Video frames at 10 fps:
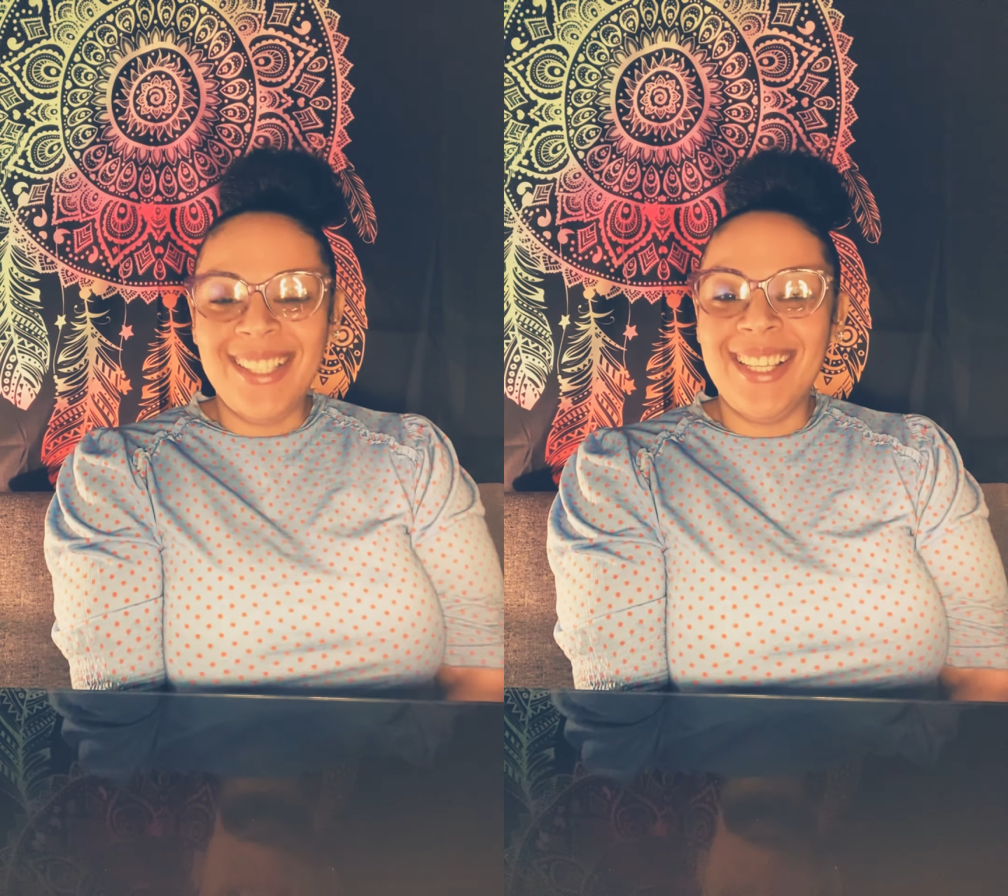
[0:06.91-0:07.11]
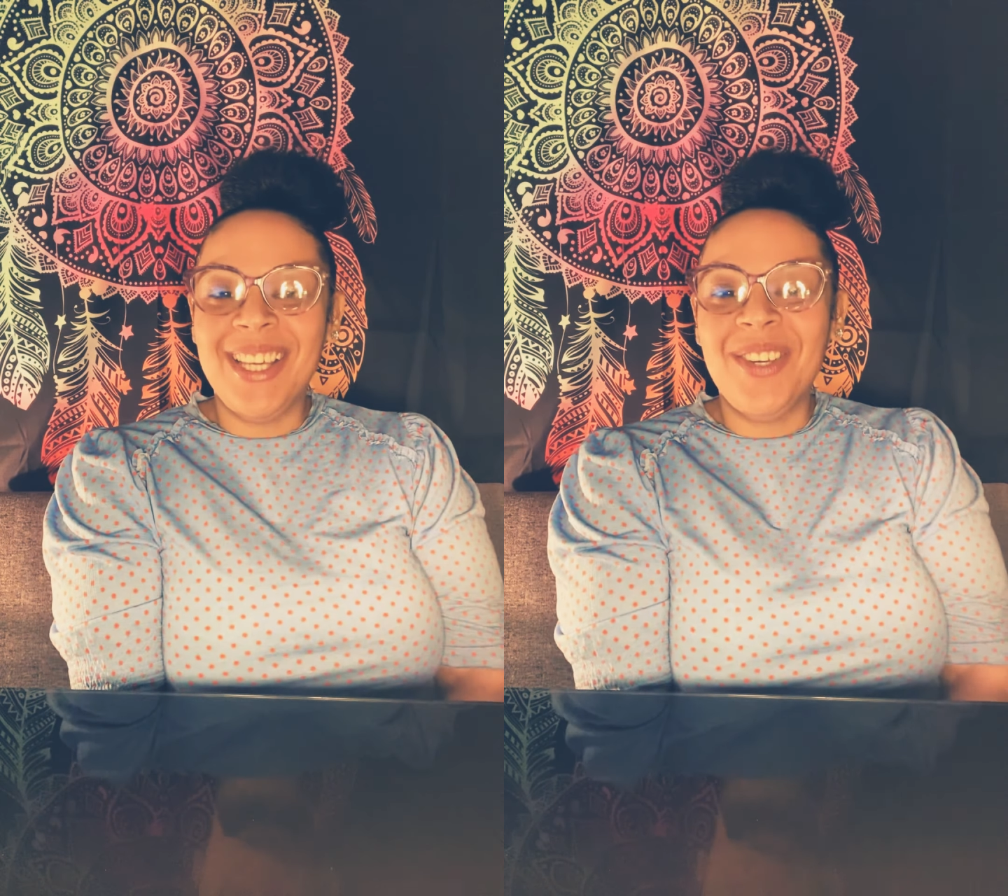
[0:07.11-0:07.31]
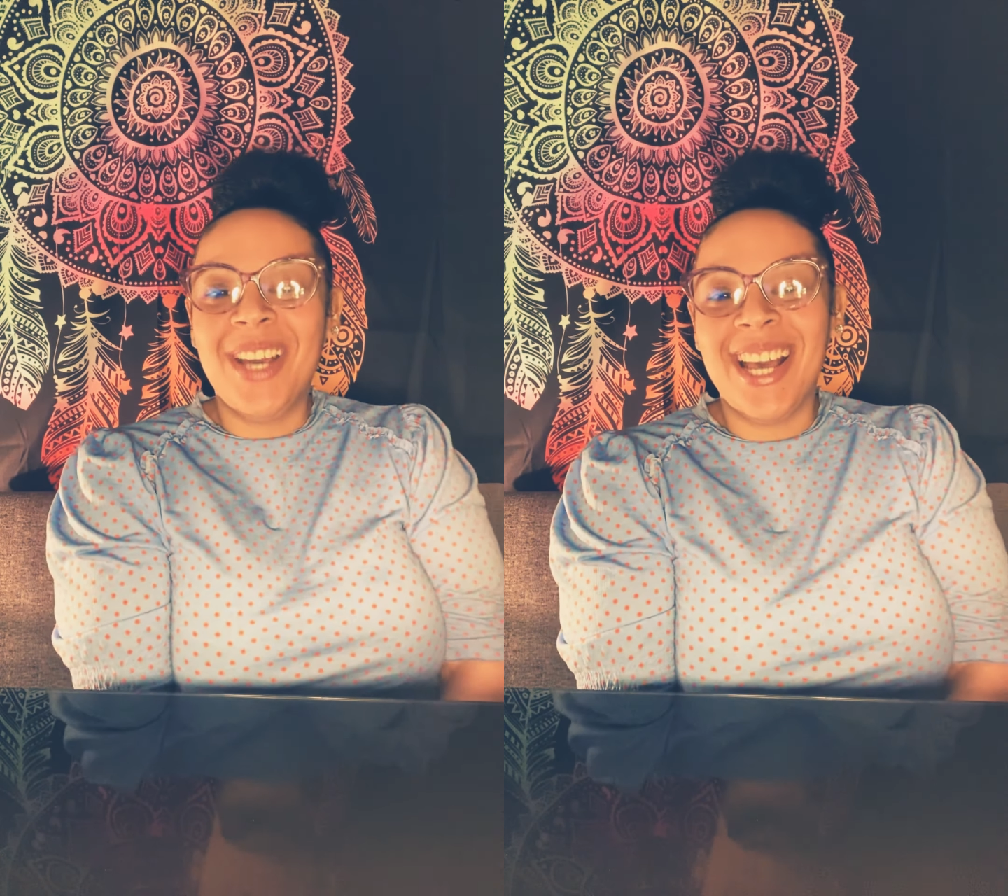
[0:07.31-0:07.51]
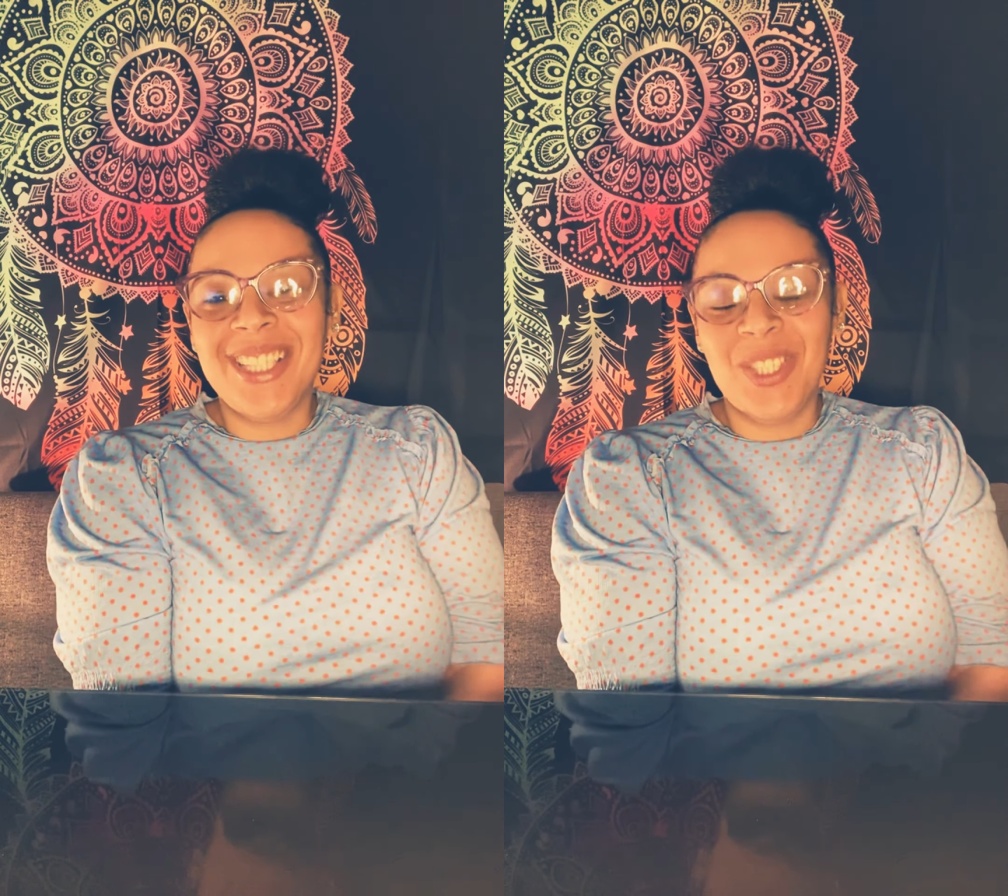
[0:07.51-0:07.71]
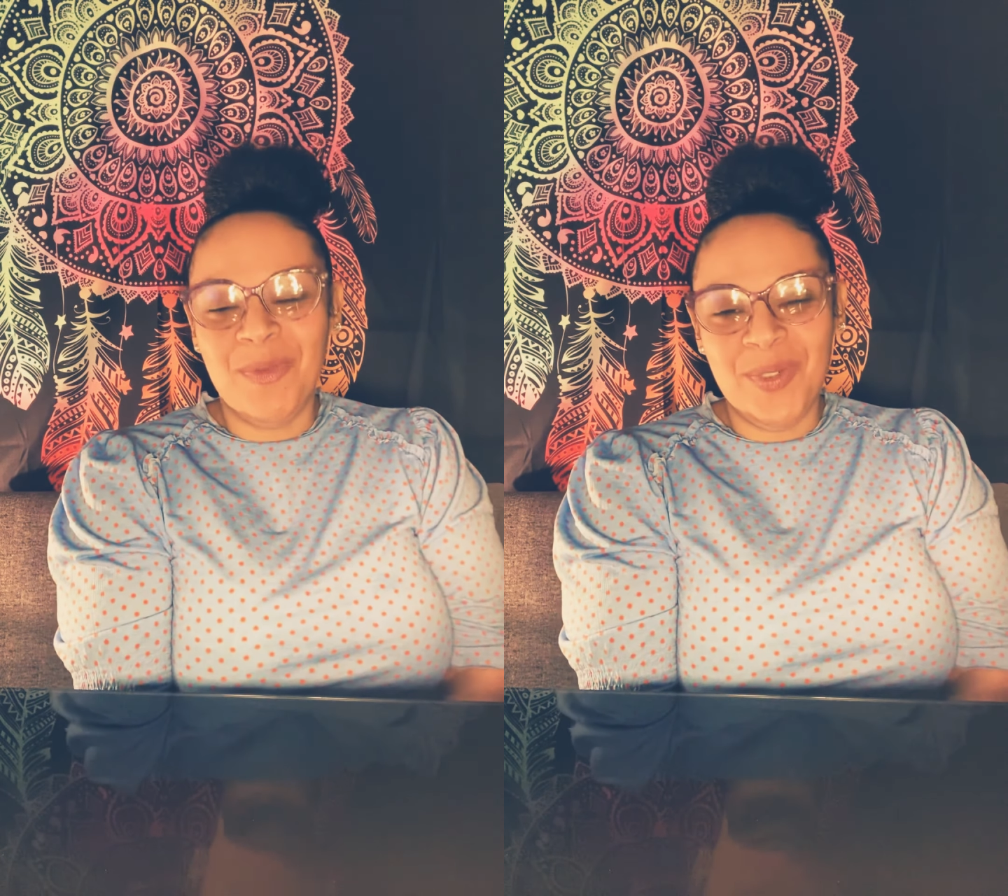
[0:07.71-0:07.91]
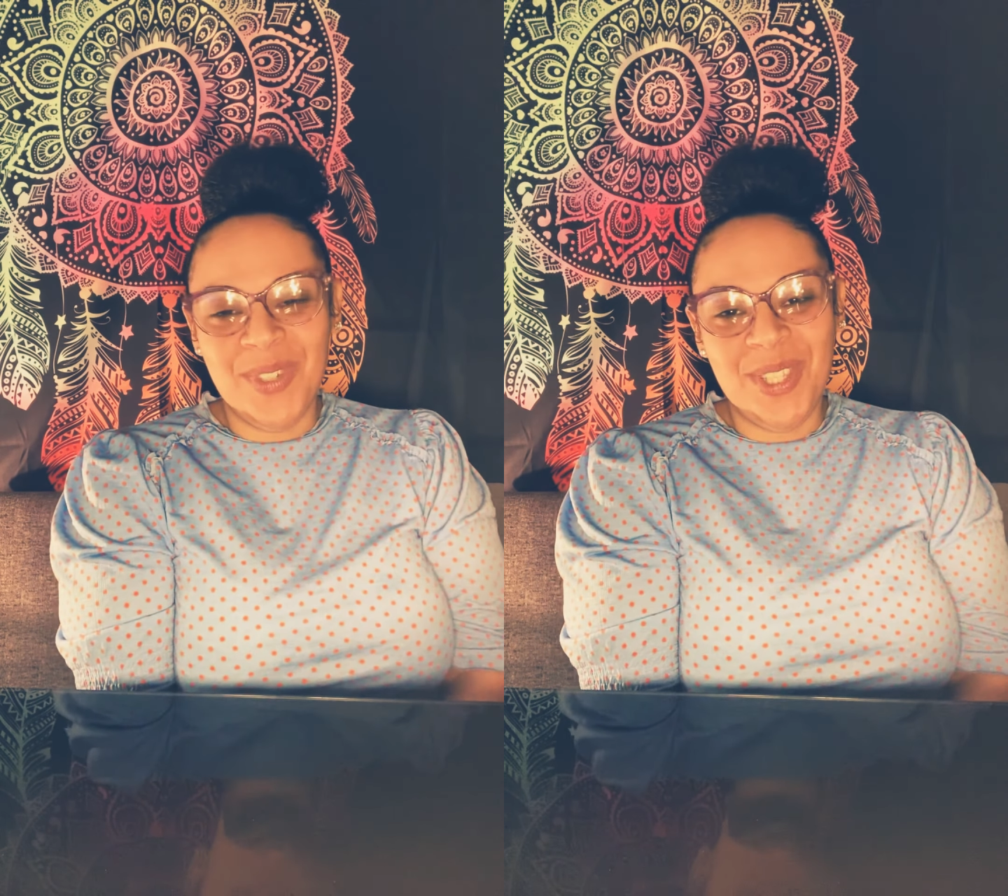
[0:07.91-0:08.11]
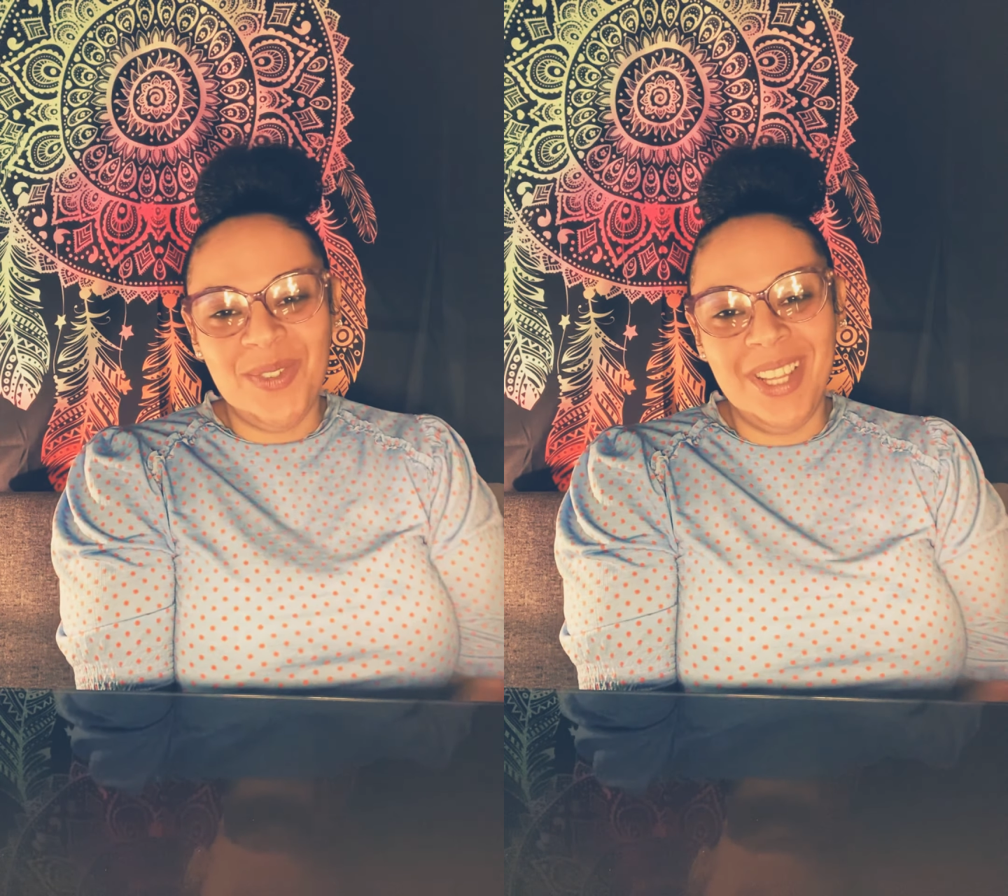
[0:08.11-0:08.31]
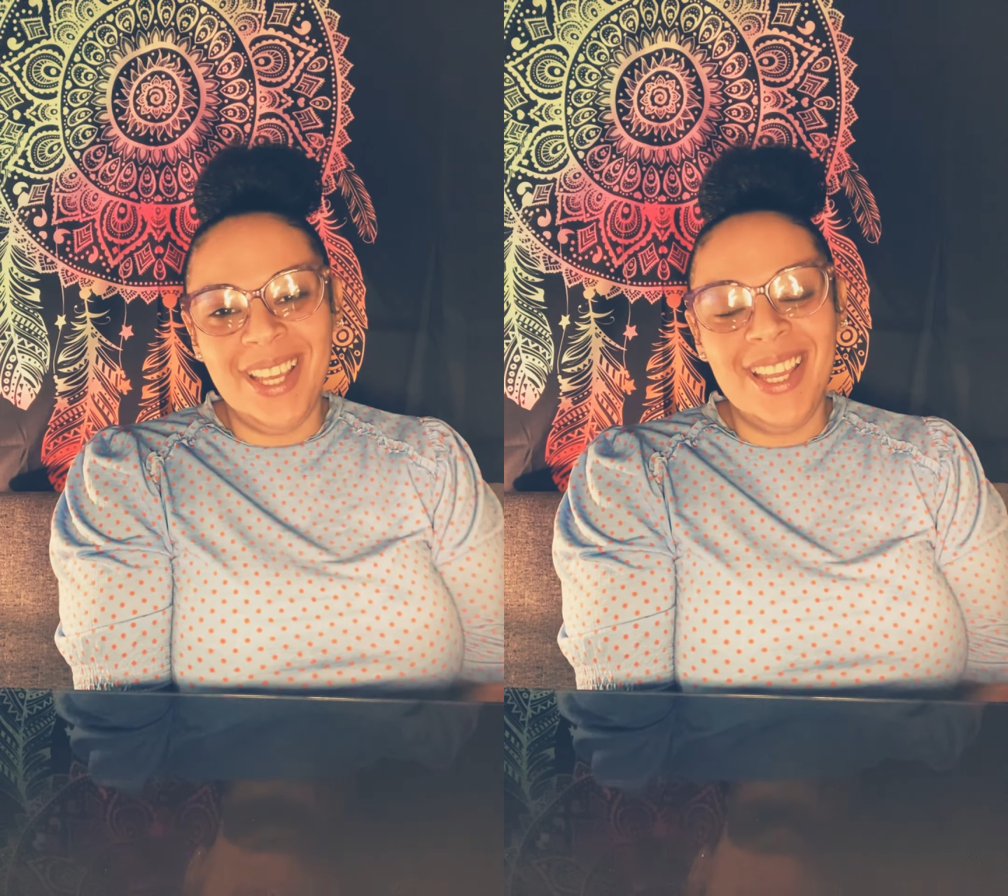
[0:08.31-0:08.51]
Thank you guys so much for
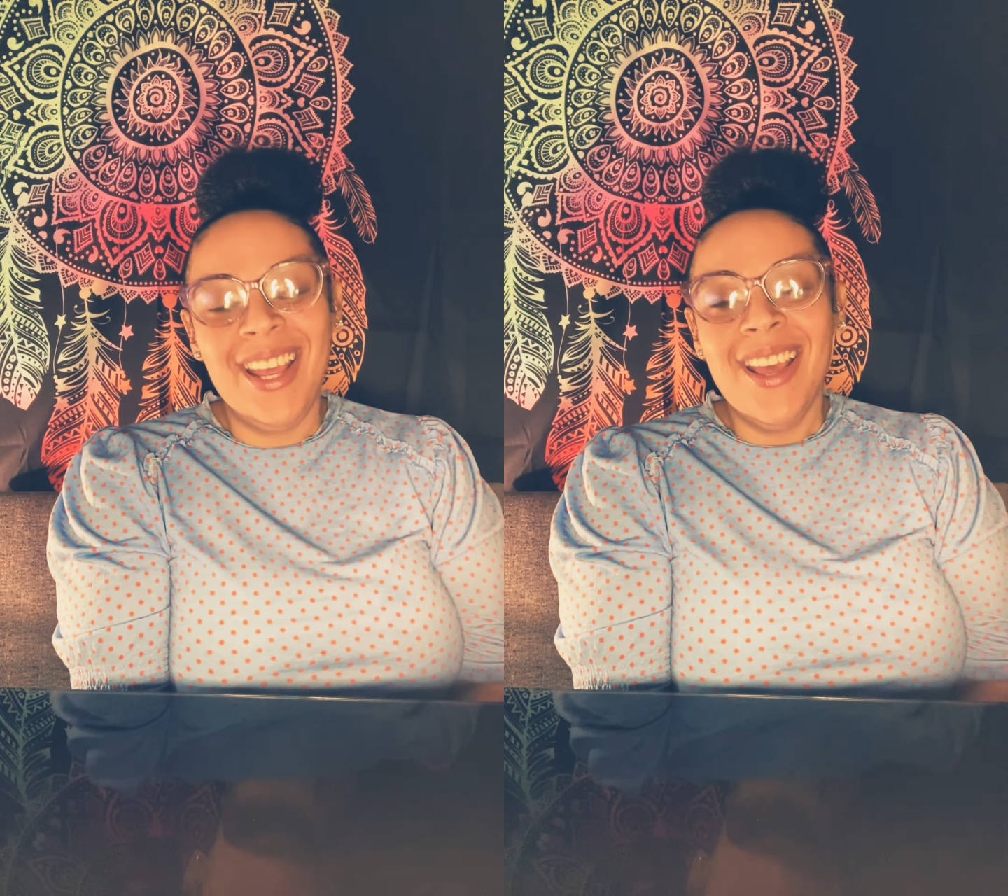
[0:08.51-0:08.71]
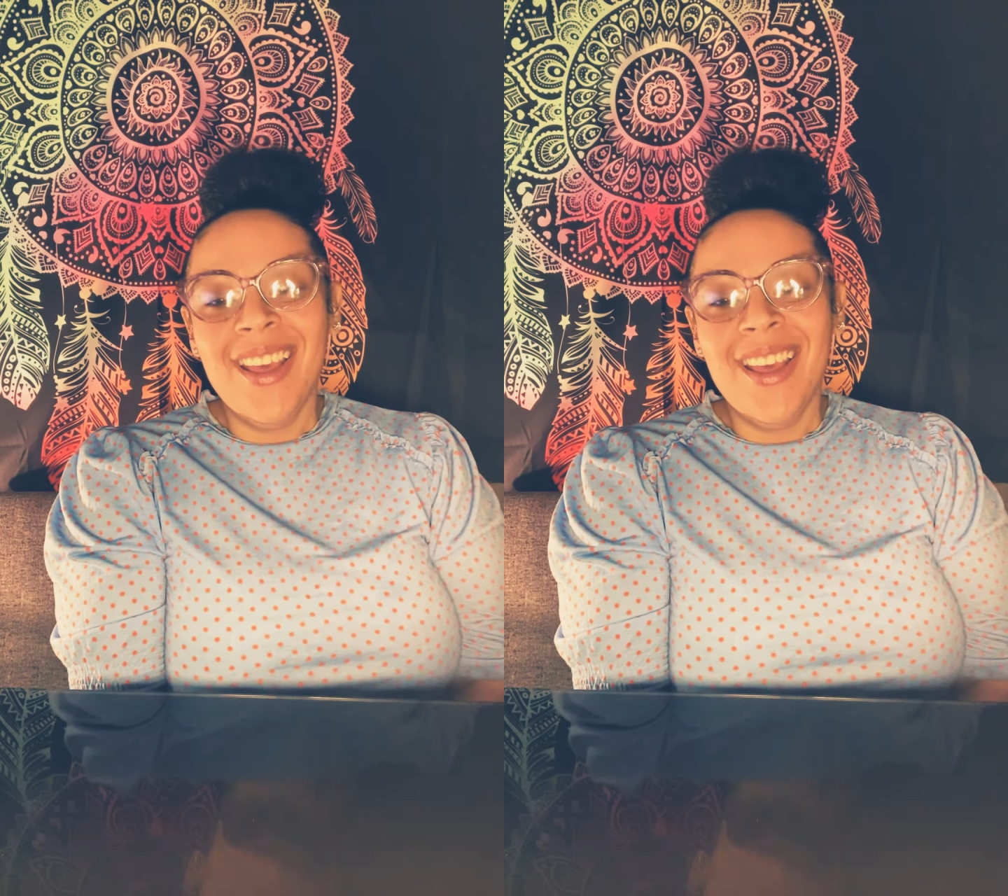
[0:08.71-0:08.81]
tuning in.